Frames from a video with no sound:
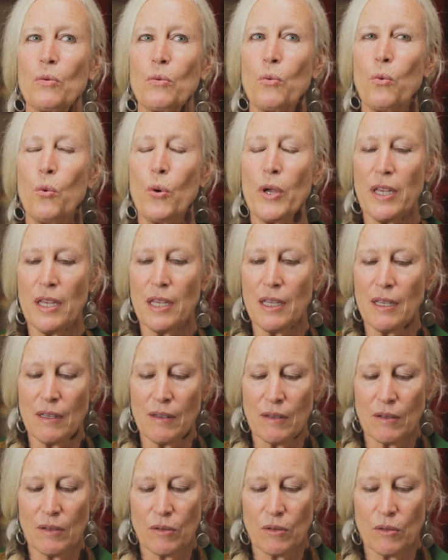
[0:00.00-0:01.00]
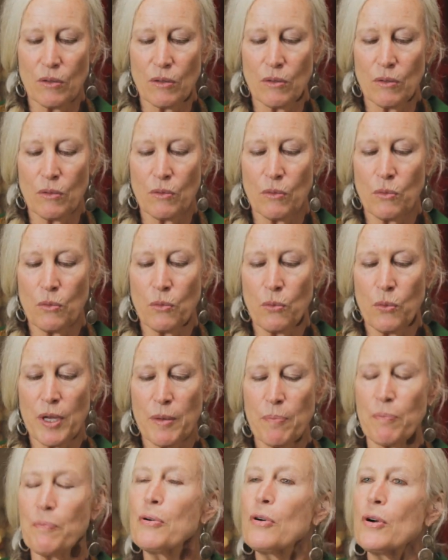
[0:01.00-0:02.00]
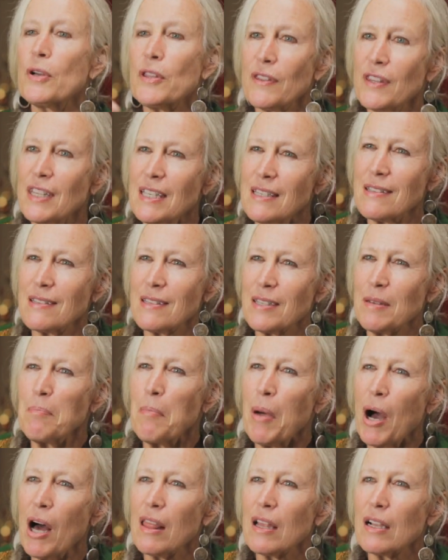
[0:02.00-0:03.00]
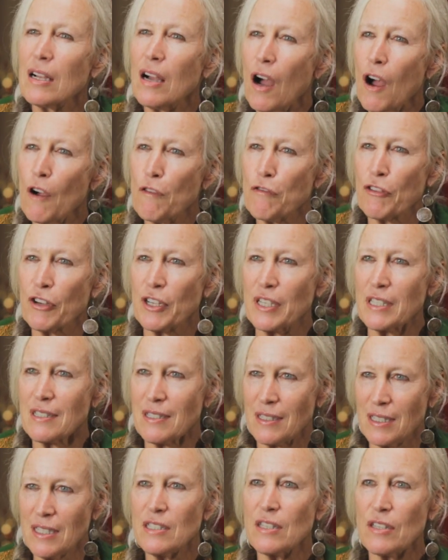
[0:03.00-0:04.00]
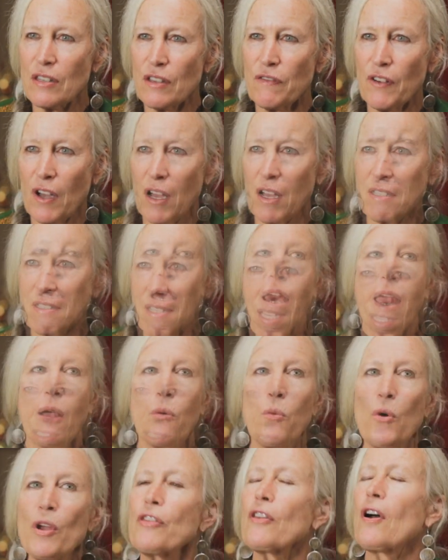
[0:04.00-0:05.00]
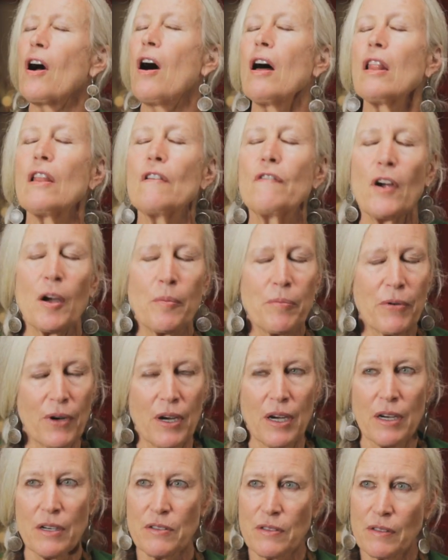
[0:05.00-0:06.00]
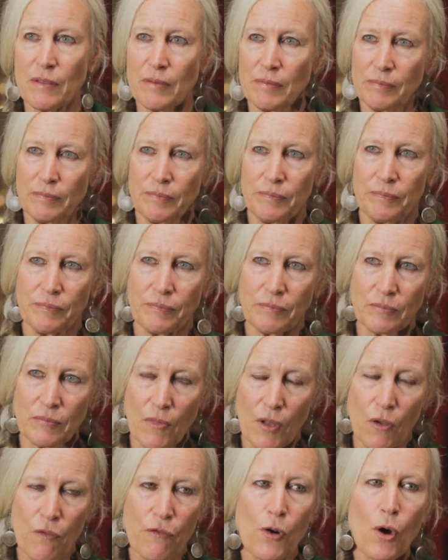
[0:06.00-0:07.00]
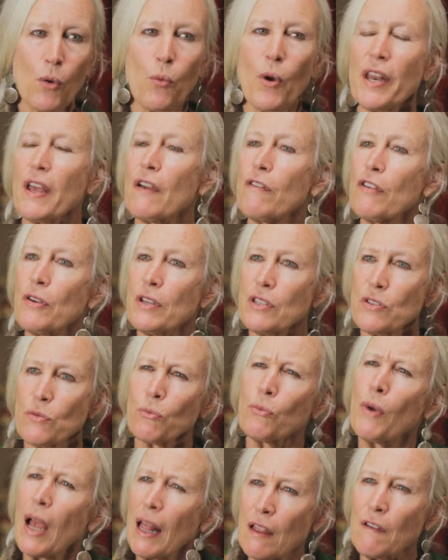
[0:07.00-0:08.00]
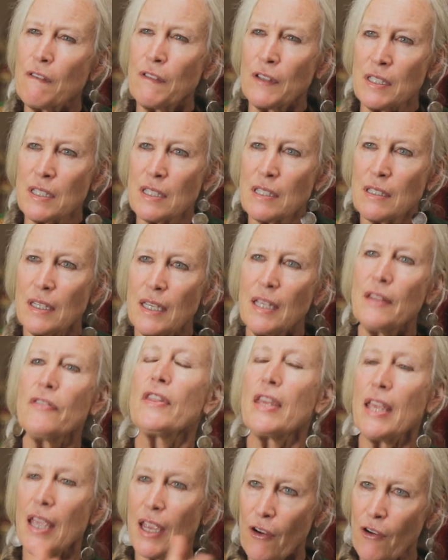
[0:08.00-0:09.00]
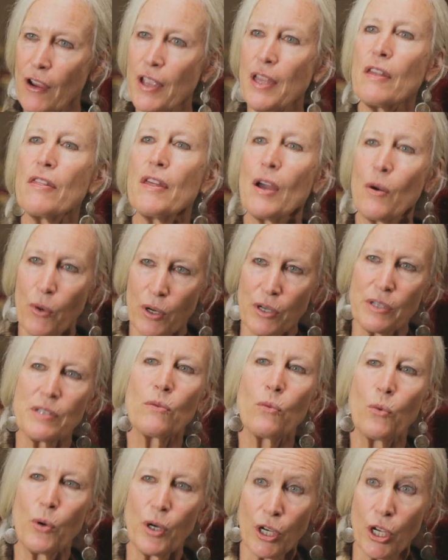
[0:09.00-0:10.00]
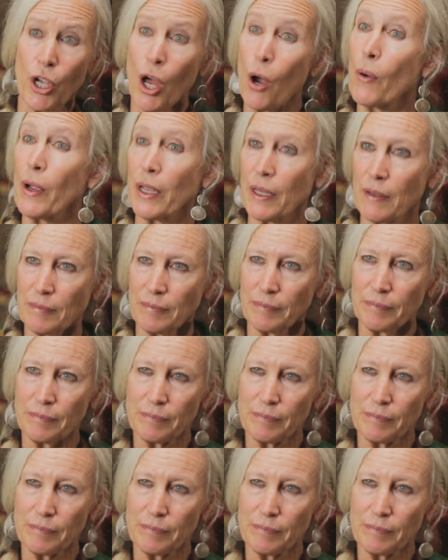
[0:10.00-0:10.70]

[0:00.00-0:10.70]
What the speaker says: we put these symbolic offerings into the vase with all of our prayers for whatever is relevant in the area that we're going.